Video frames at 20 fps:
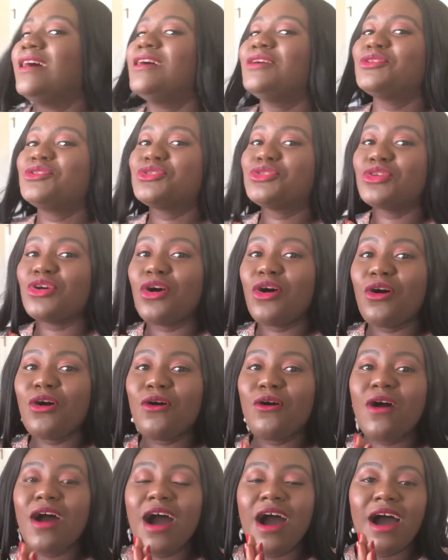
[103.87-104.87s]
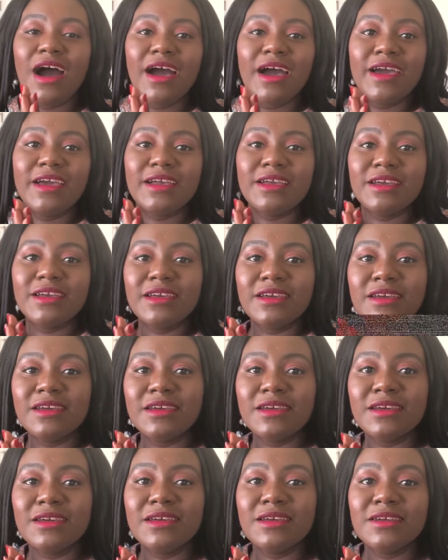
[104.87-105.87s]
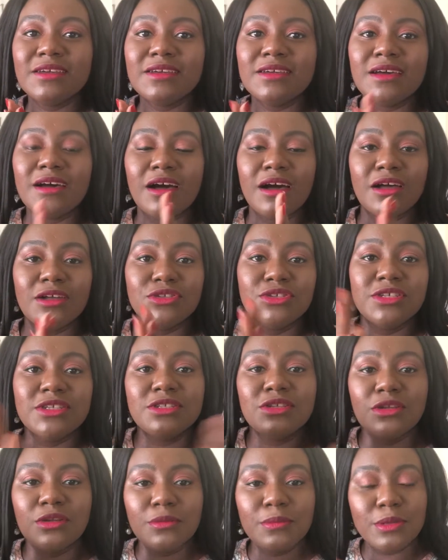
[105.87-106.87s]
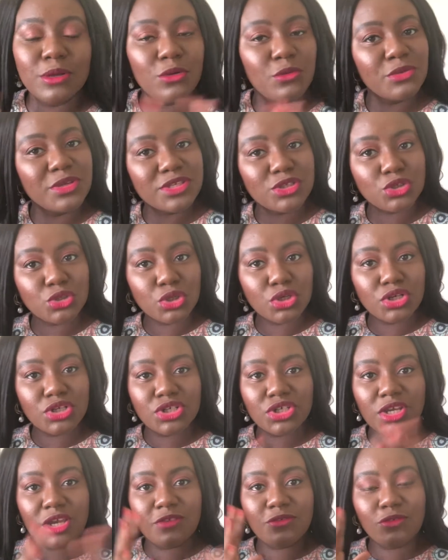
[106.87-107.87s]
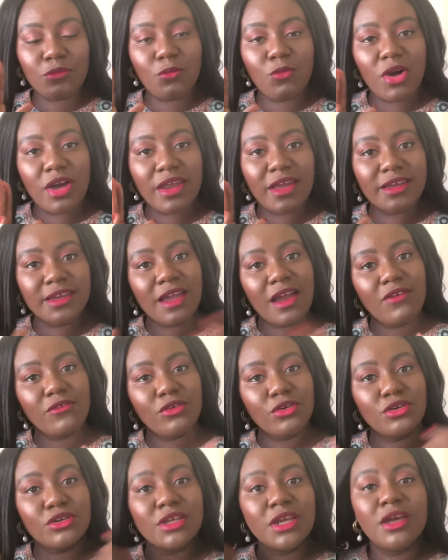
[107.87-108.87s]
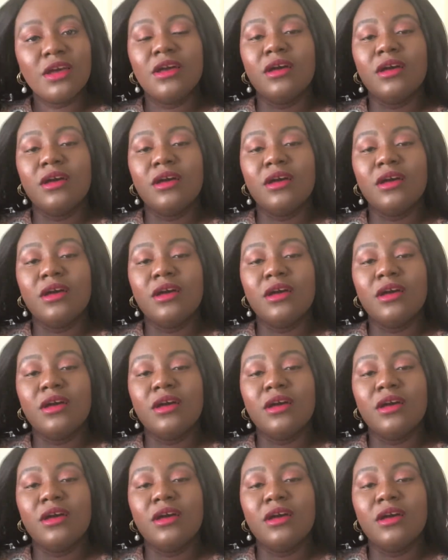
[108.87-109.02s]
So I did a little bit of research, and from what I gathered